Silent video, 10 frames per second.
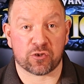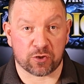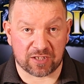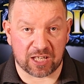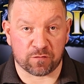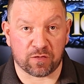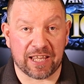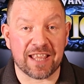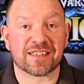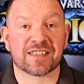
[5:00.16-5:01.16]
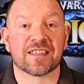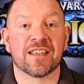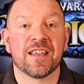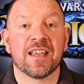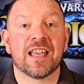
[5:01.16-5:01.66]
successful hits,
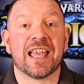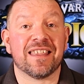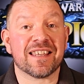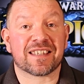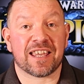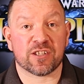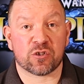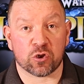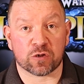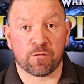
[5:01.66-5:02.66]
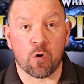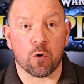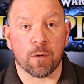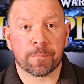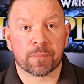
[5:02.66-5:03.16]
in this case just 4.